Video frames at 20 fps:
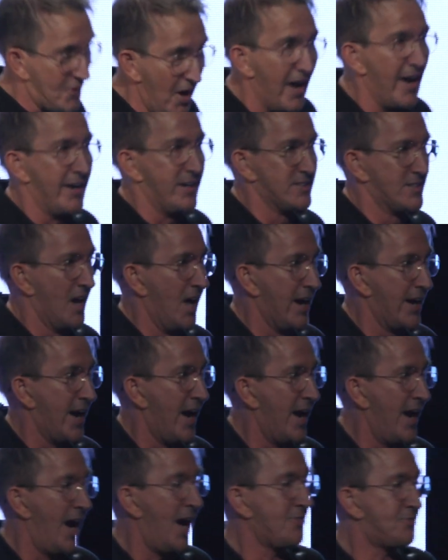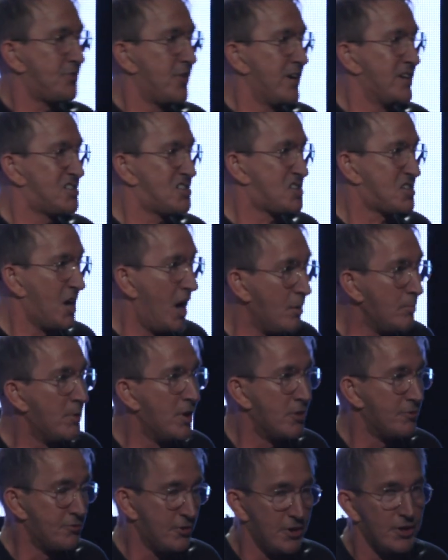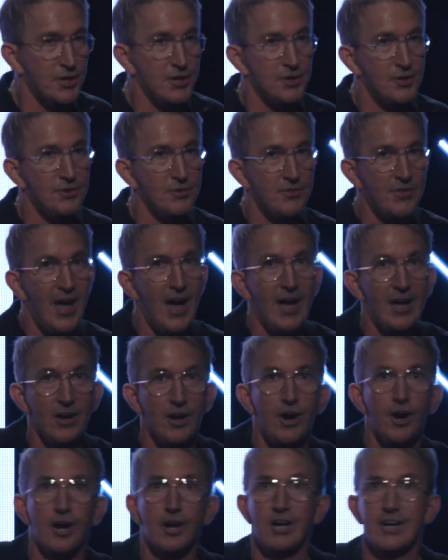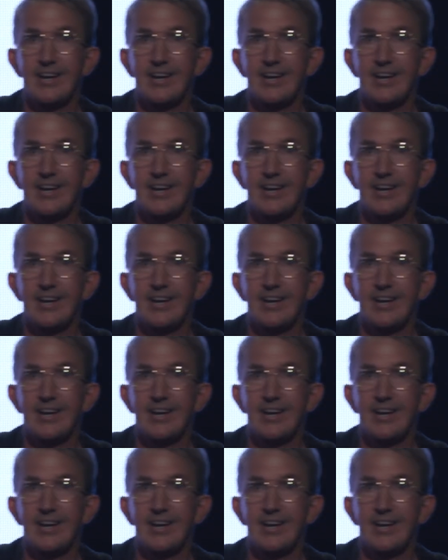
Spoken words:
things. Like, I think some of you that are